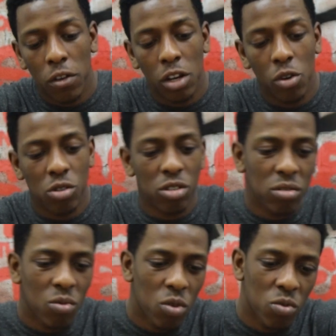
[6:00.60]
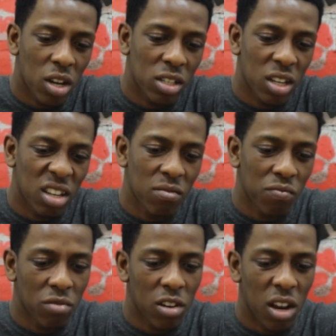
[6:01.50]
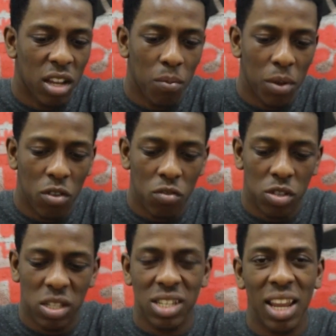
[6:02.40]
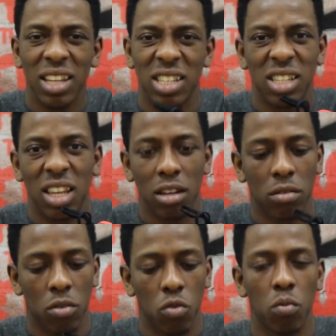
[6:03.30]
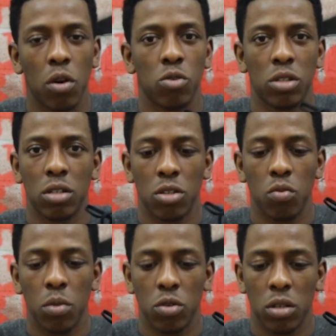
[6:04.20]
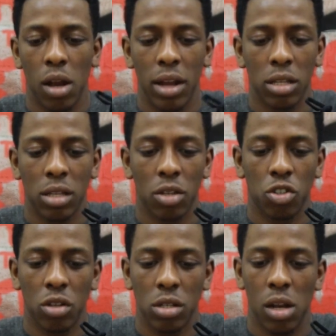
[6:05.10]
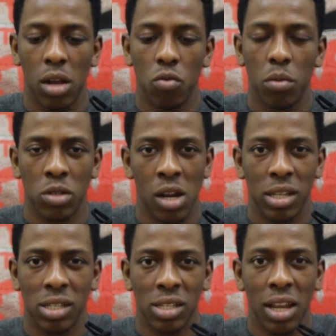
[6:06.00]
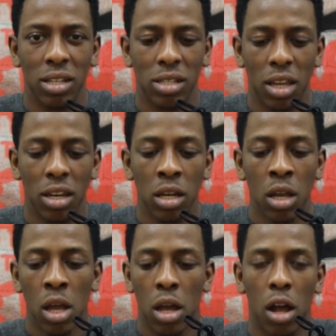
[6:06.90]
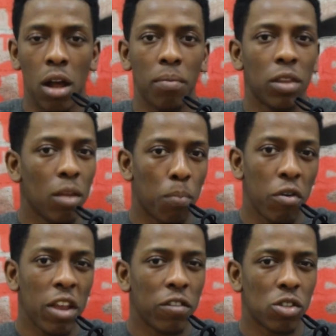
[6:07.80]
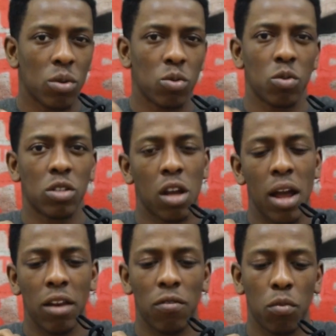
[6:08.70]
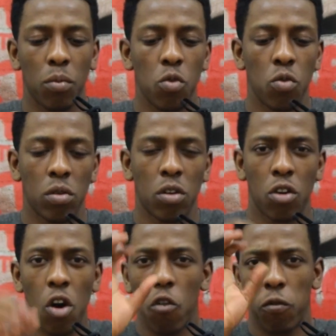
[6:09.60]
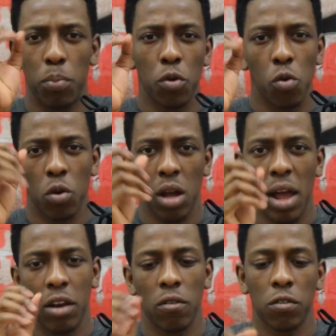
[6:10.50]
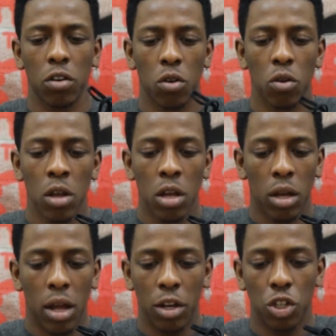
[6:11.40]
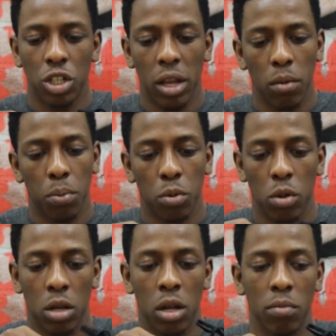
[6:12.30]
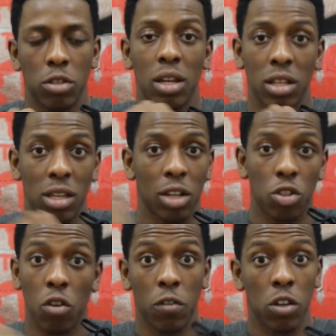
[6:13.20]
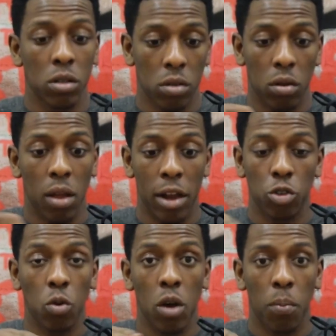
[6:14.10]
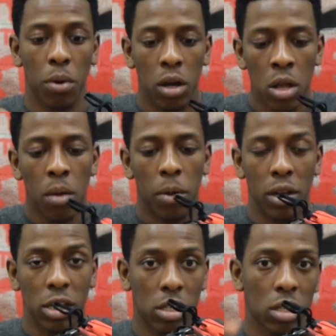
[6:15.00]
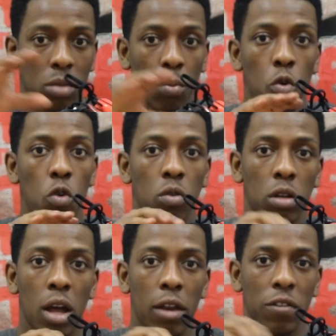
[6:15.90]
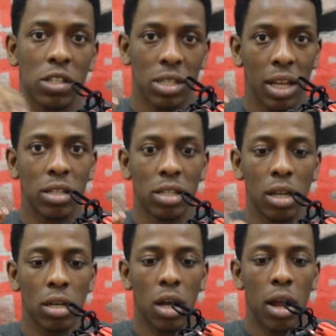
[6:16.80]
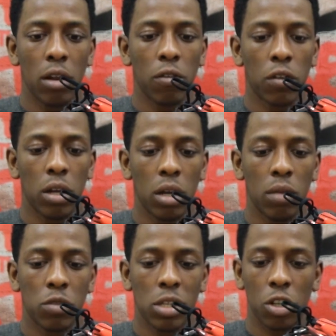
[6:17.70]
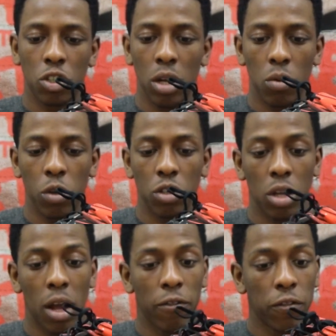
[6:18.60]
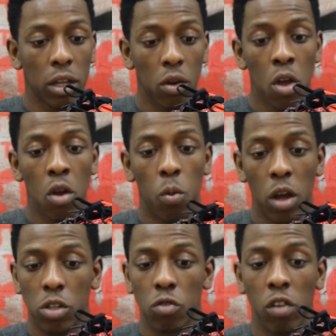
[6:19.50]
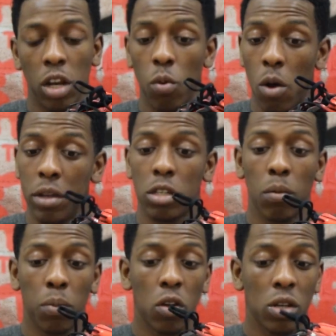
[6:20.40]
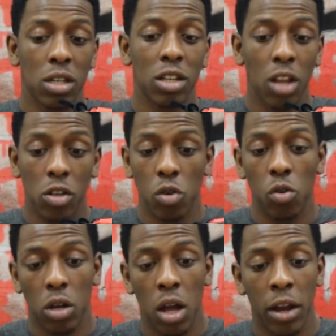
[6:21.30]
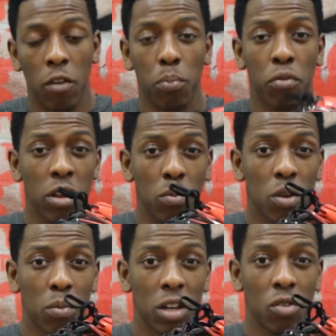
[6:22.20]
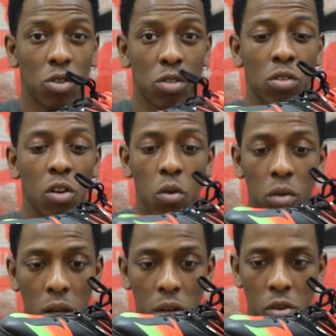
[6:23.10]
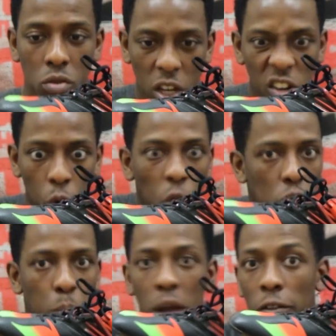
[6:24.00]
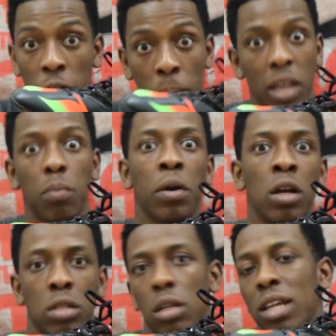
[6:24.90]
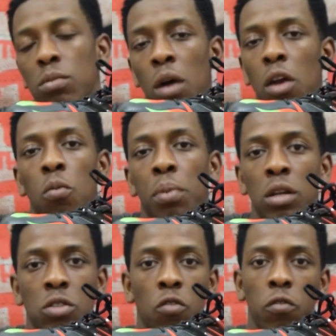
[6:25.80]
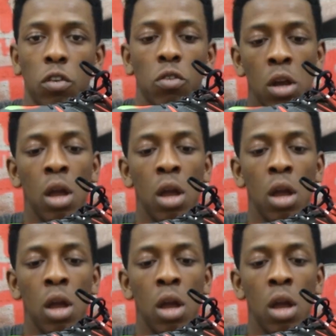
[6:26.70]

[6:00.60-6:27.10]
it looks, what would I say, like a bit of snake skin almost. It's almost like the texture is like almost like snake skin. The previous ones was kind of a more golf ball kind of, you know, kind of shape to the texture of the actual upper. But this is more kind of a snake skin kind of texture, which I think works really well. And to be honest, it does look kind of premium. It looks, you know, it looks better for me personally. That's my own personal view.